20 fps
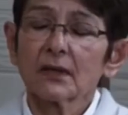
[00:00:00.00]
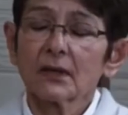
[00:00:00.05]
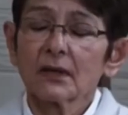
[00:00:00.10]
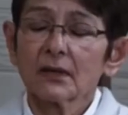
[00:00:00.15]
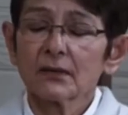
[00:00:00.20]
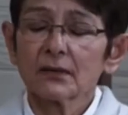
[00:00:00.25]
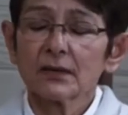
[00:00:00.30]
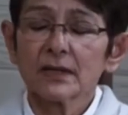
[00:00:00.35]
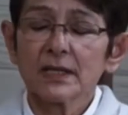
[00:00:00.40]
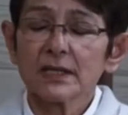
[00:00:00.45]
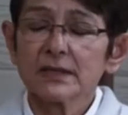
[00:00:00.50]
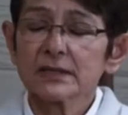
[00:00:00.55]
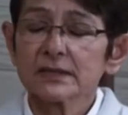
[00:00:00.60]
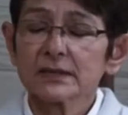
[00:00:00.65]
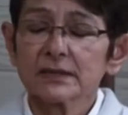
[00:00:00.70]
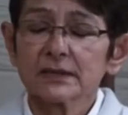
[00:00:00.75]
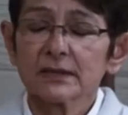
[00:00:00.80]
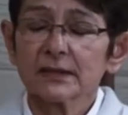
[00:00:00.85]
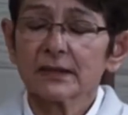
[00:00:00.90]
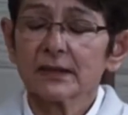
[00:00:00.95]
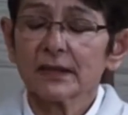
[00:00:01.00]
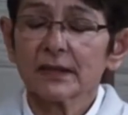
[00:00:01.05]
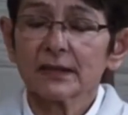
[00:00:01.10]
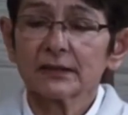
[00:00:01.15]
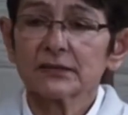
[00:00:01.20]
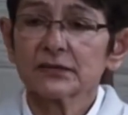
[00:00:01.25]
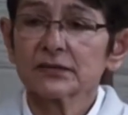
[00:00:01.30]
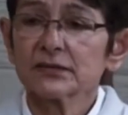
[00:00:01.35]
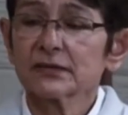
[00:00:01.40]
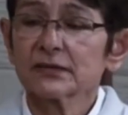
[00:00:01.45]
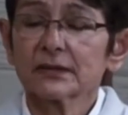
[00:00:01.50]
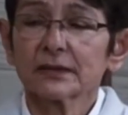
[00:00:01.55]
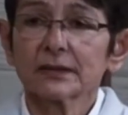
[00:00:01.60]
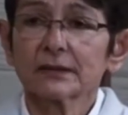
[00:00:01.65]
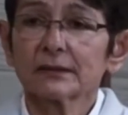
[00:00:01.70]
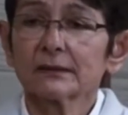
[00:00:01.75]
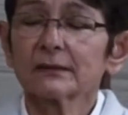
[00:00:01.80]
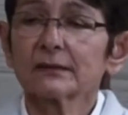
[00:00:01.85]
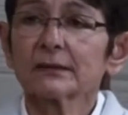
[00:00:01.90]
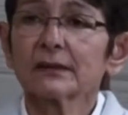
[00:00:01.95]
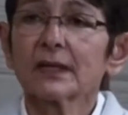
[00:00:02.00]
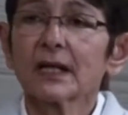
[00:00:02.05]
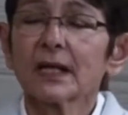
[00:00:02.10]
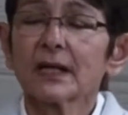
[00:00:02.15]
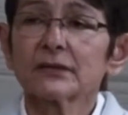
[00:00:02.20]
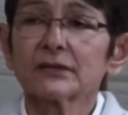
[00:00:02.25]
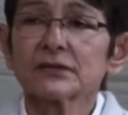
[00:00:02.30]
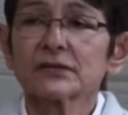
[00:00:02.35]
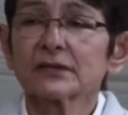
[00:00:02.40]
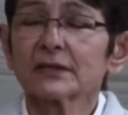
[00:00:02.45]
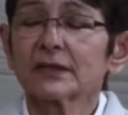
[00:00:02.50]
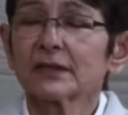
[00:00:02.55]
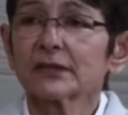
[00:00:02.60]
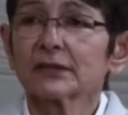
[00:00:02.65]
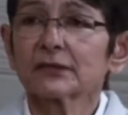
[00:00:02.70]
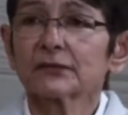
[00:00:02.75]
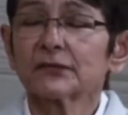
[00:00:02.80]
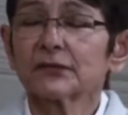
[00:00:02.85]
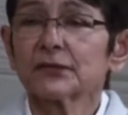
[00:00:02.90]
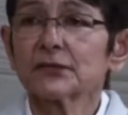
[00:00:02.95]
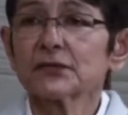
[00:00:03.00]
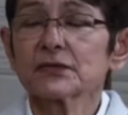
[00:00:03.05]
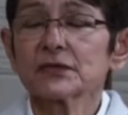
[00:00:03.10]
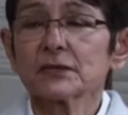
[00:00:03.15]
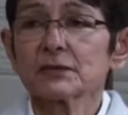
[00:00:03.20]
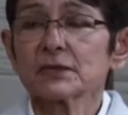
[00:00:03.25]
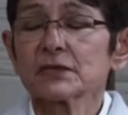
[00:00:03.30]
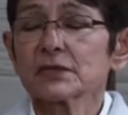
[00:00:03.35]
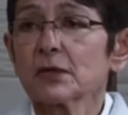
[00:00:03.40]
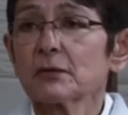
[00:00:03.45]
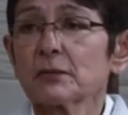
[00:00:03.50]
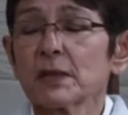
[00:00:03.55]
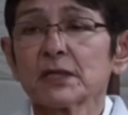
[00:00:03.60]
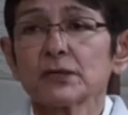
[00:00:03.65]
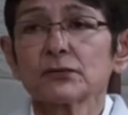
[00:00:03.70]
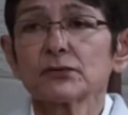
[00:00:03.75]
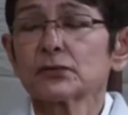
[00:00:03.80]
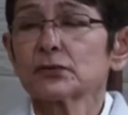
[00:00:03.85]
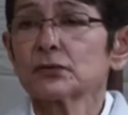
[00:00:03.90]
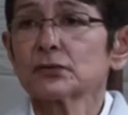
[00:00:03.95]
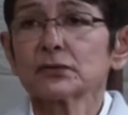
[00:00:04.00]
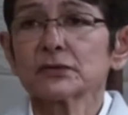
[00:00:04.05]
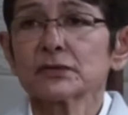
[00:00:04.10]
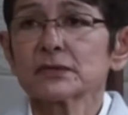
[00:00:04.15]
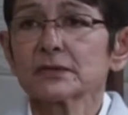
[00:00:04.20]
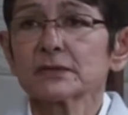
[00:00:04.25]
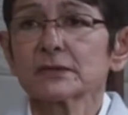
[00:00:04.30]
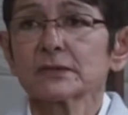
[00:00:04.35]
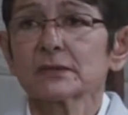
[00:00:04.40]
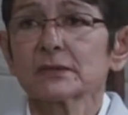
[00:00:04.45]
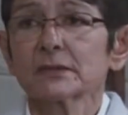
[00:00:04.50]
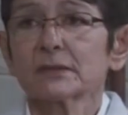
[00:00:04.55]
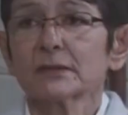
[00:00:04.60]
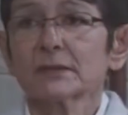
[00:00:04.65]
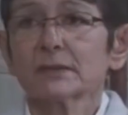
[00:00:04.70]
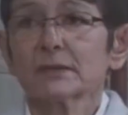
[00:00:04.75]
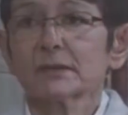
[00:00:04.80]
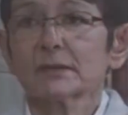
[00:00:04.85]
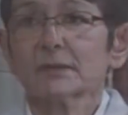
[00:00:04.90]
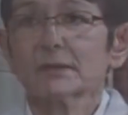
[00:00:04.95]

Oh, yes. I used to get confused. There were so many rules. He'd like the house